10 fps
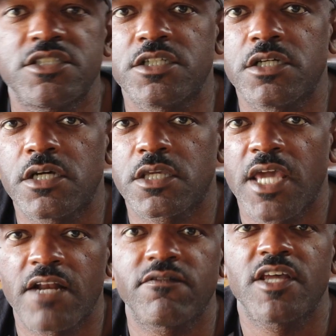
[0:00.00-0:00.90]
to
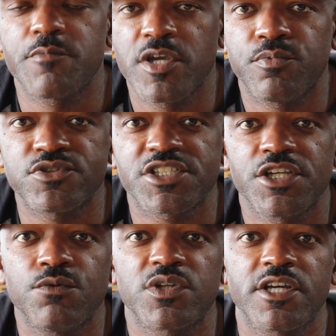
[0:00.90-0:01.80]
kind of let people
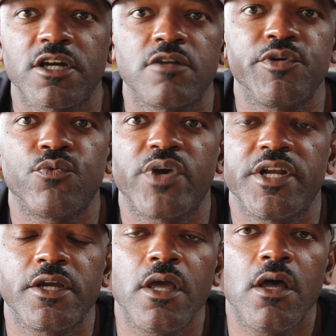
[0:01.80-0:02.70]
see what they're going to be
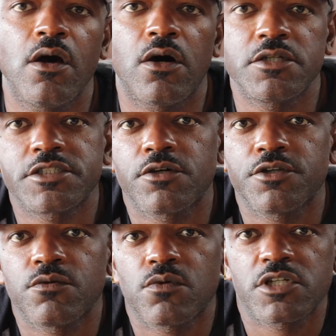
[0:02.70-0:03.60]
renting. Also,
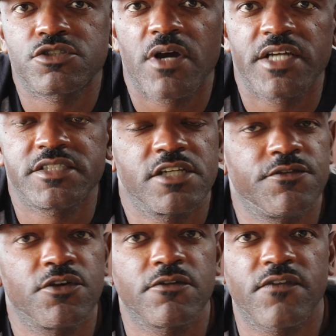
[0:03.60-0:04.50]
you'll want to try and see
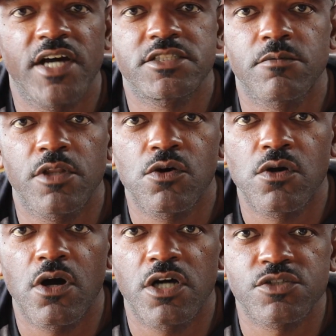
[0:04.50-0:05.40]
if you can find some
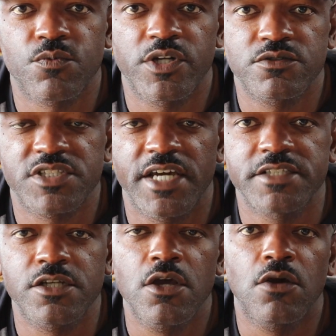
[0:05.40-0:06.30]
low-cost rental
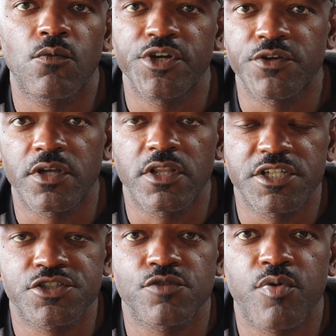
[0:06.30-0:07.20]
sites where you can
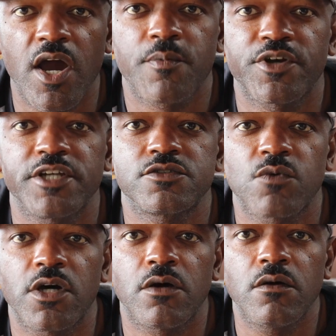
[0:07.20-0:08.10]
list your property as
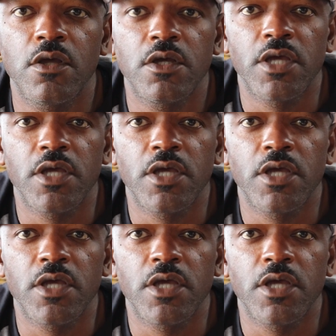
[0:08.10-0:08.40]
well.